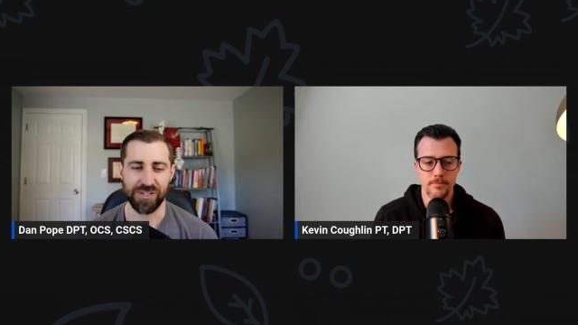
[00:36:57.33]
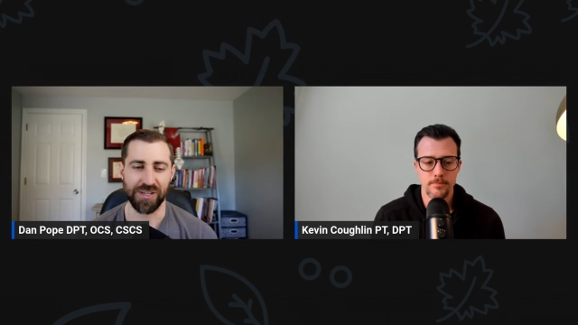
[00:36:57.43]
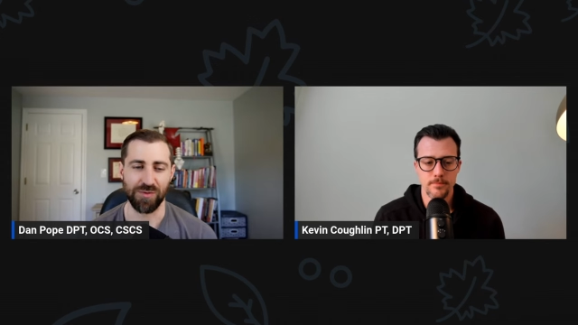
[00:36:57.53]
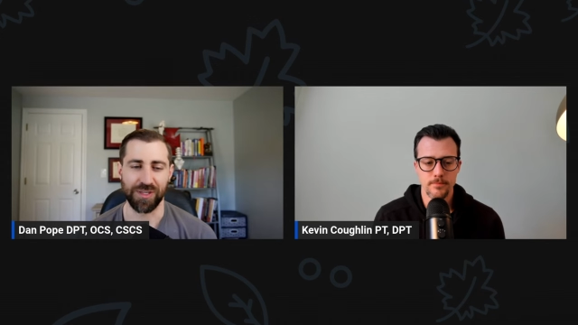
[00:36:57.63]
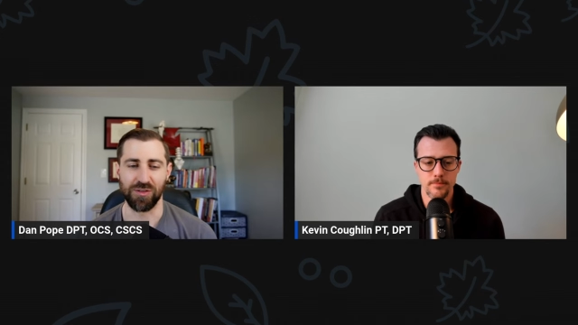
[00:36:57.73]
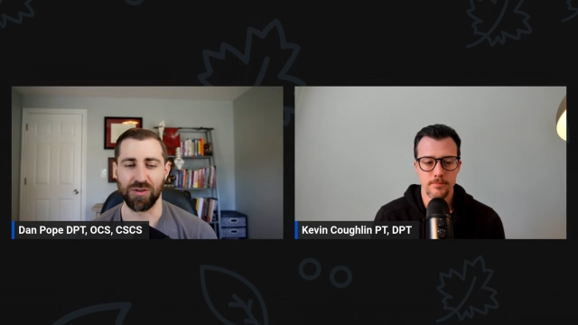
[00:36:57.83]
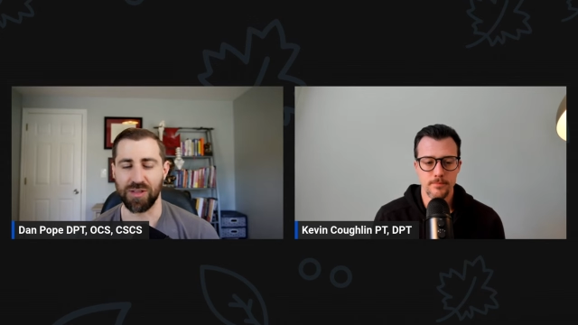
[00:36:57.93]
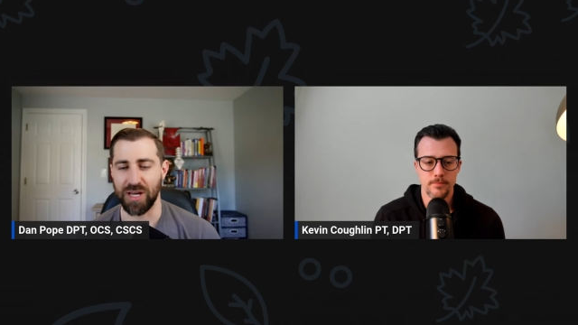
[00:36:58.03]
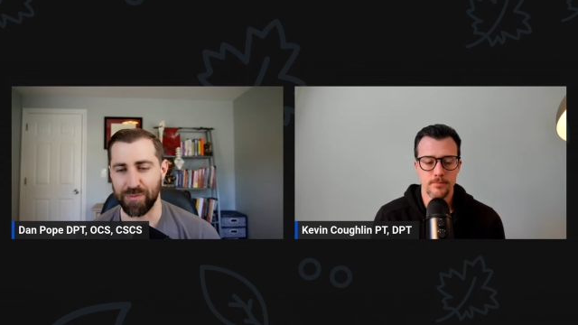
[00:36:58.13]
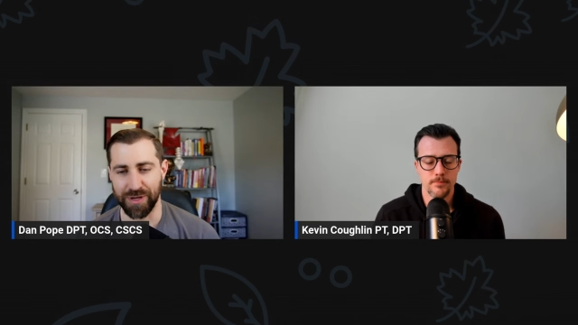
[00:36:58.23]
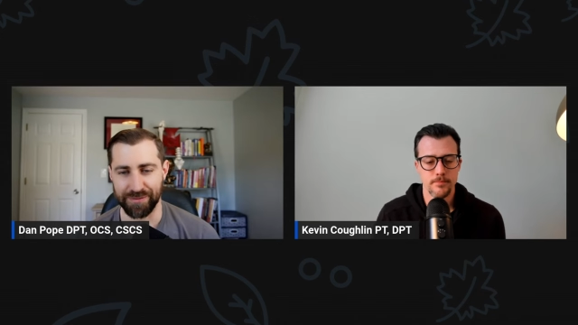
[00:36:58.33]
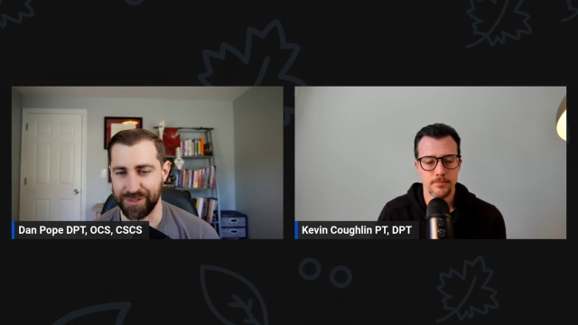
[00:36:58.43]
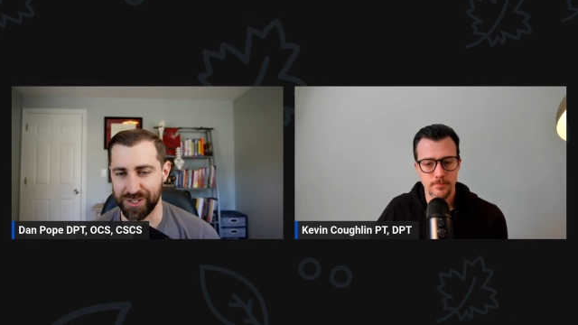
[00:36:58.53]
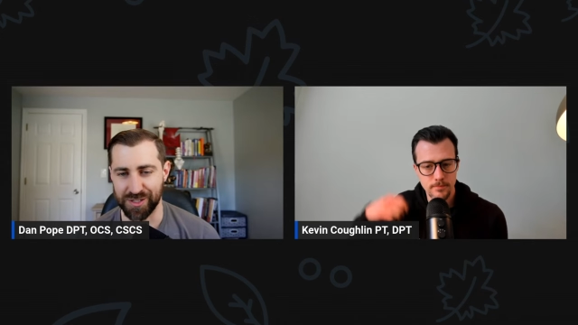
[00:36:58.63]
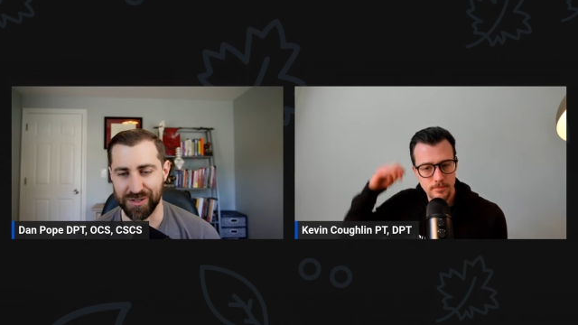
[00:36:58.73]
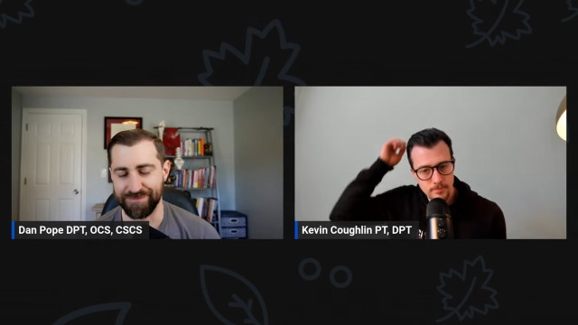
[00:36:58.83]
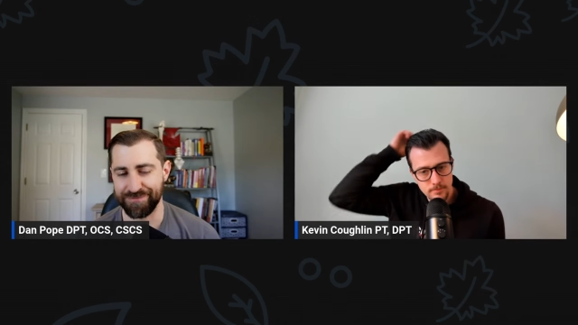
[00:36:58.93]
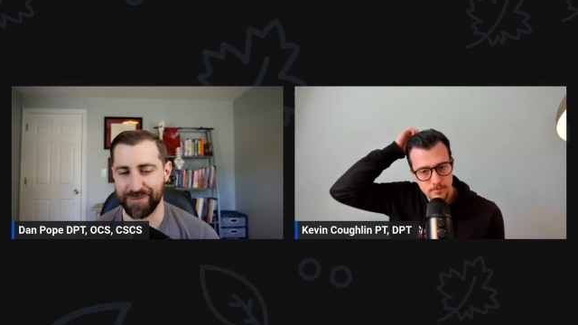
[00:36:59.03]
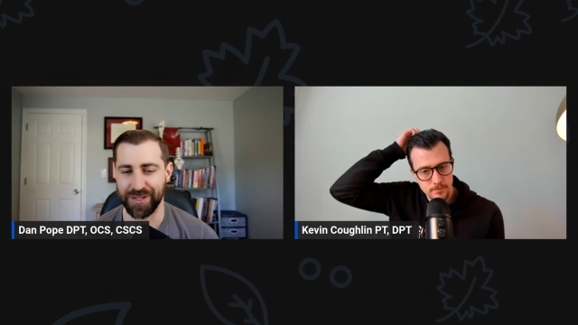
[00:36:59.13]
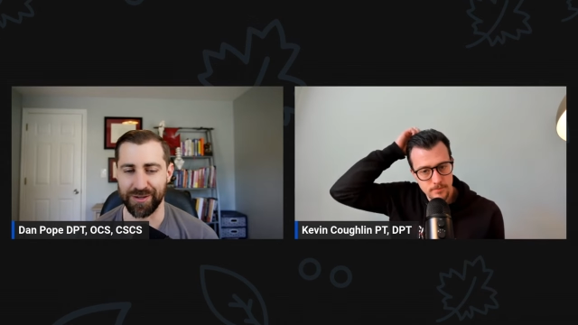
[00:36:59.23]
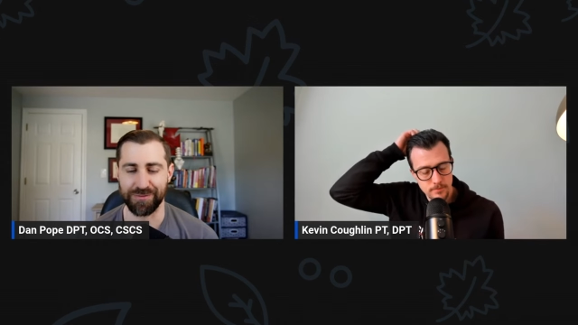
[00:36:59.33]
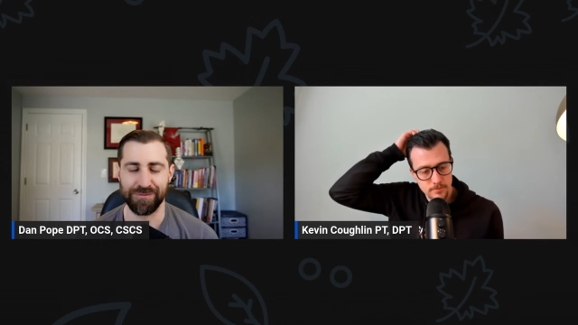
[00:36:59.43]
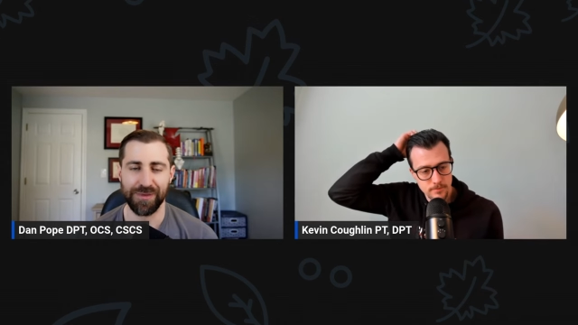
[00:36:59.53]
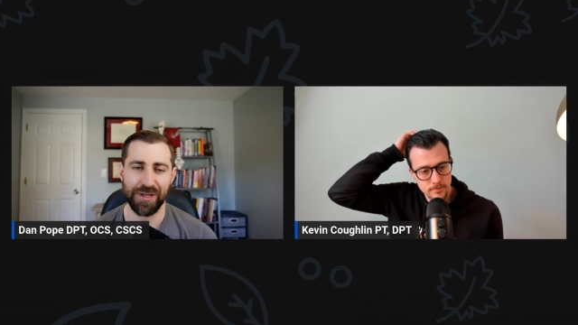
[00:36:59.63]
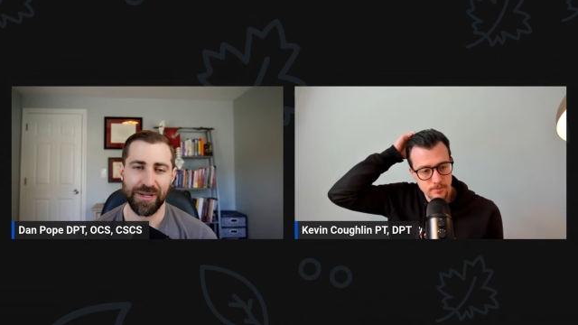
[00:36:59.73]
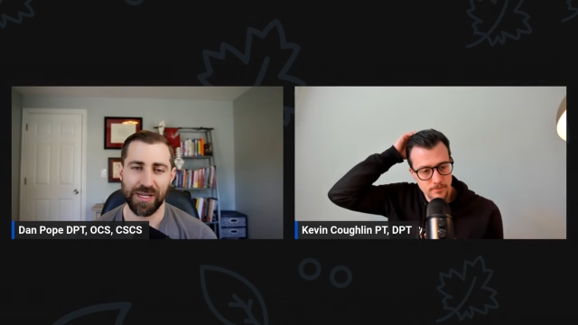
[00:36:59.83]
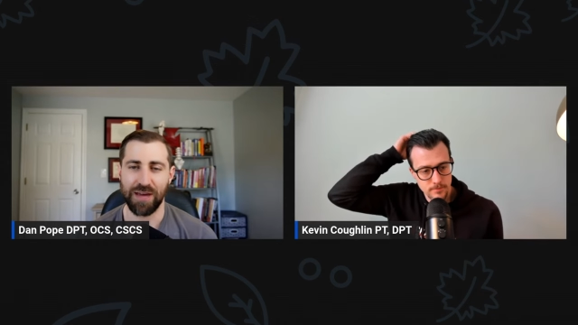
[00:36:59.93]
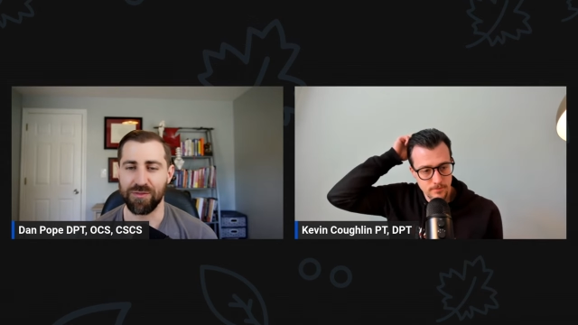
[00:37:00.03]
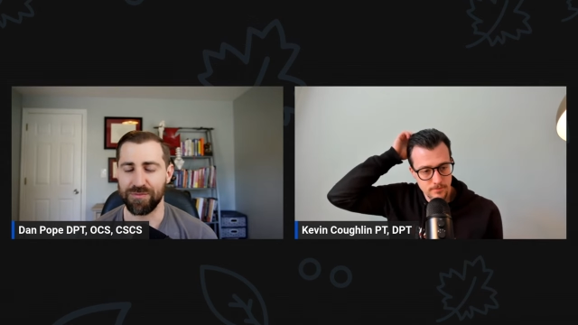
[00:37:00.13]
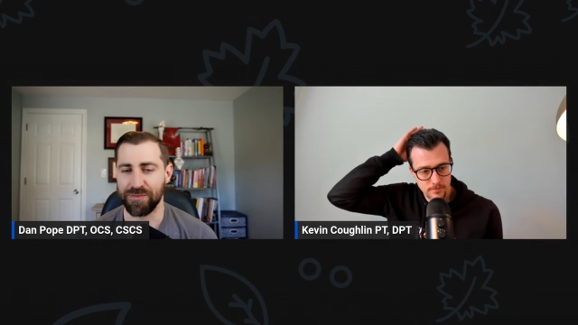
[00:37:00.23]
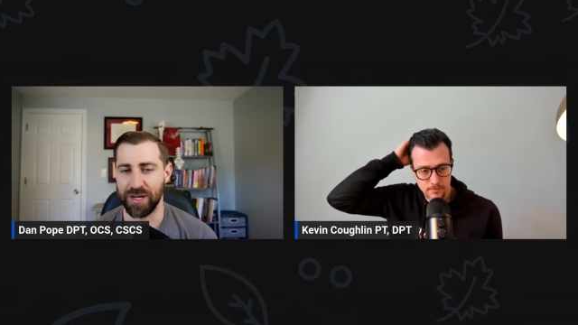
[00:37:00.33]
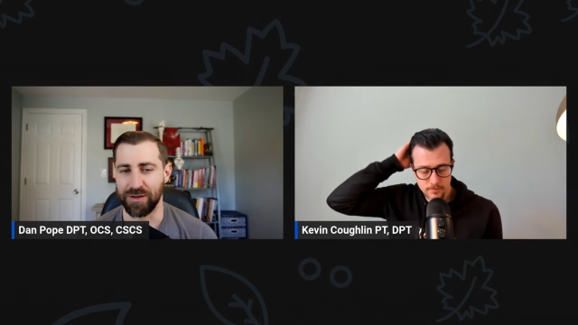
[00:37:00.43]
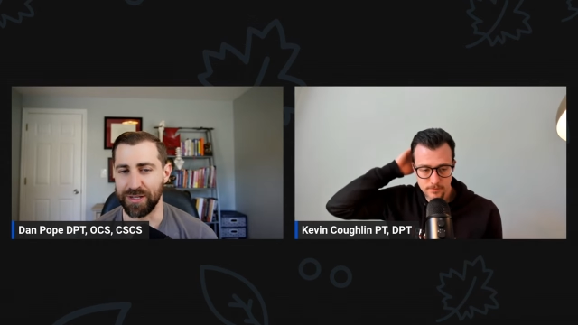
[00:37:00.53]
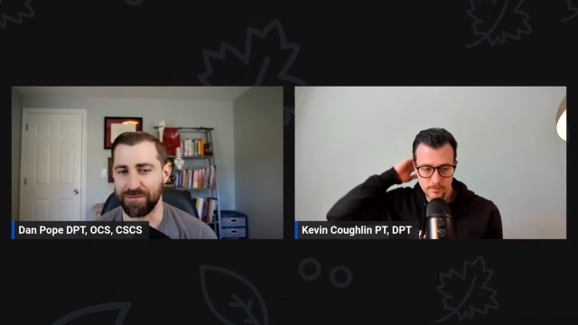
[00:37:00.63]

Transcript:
Speaker 1: in what they look like. But it just to, you know, Kevin nailed it.